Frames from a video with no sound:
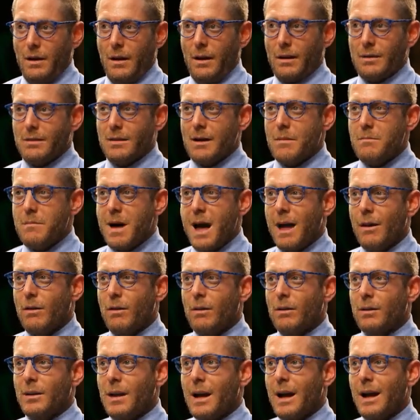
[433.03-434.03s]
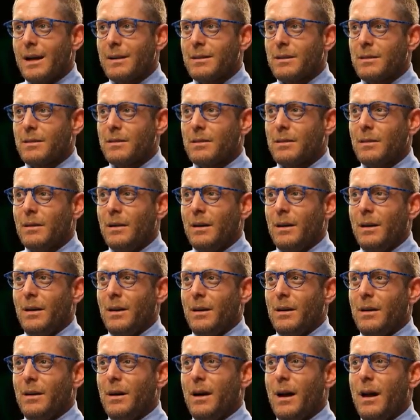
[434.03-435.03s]
It's a matter that
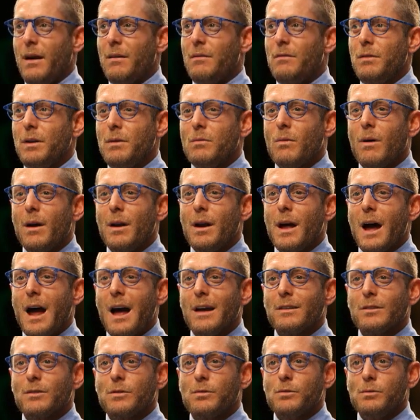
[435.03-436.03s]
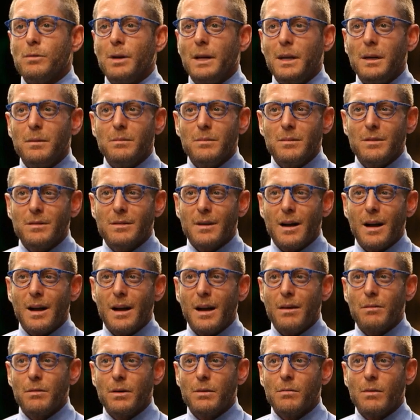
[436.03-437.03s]
everyone has dreams
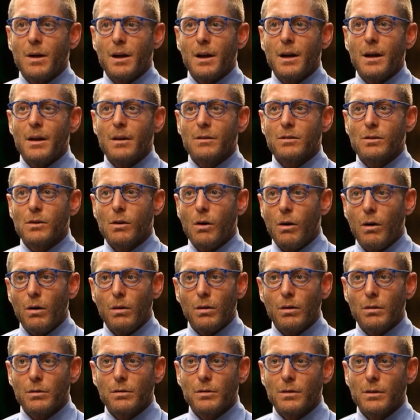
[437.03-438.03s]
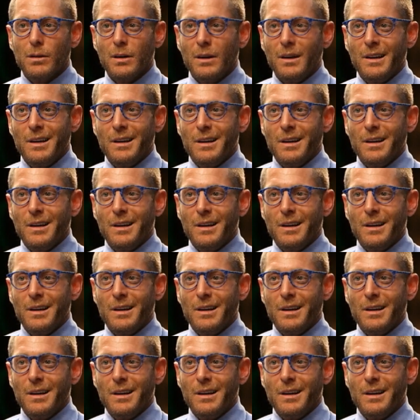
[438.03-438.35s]
and everyone has goals,